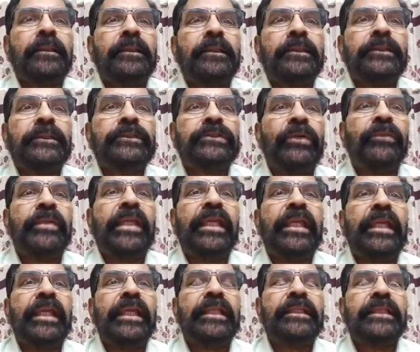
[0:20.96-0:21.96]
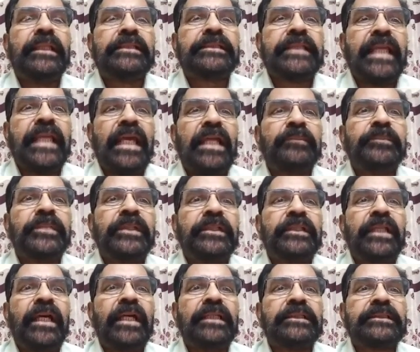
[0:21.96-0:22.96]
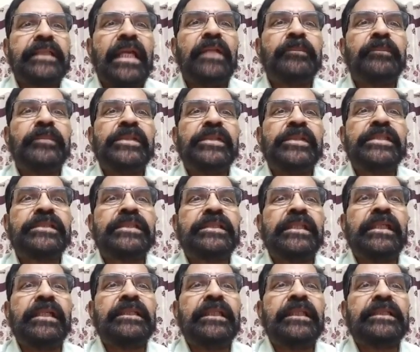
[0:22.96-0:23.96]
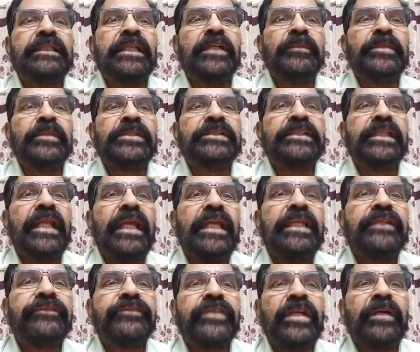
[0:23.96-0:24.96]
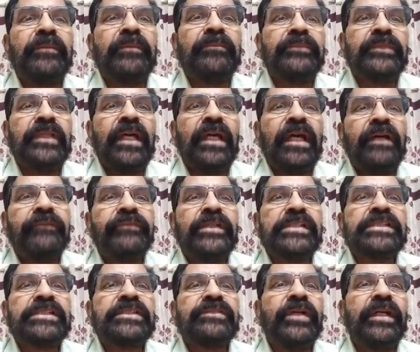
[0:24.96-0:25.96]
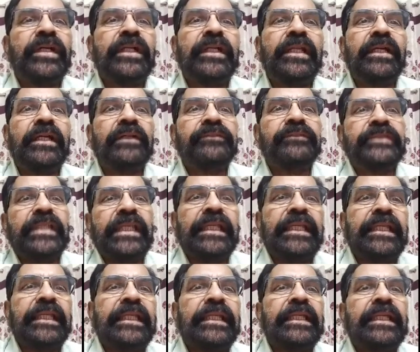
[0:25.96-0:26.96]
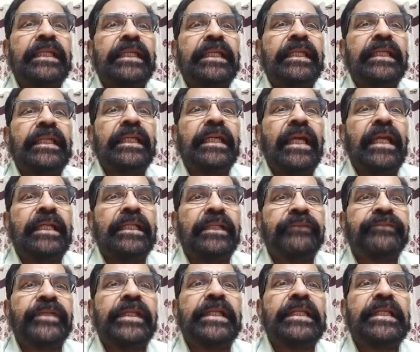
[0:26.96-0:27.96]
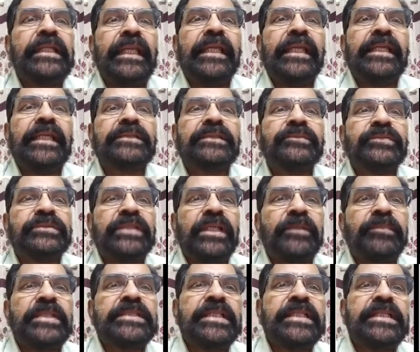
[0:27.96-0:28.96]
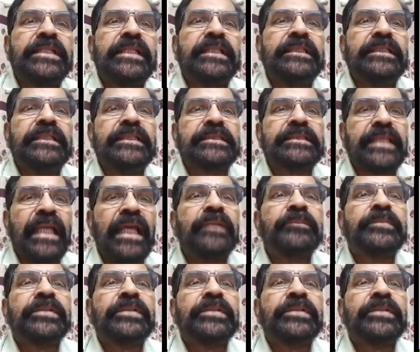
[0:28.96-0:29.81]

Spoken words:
So in the scalp is the term is derived from the first word of the different layers which are present in the scalp.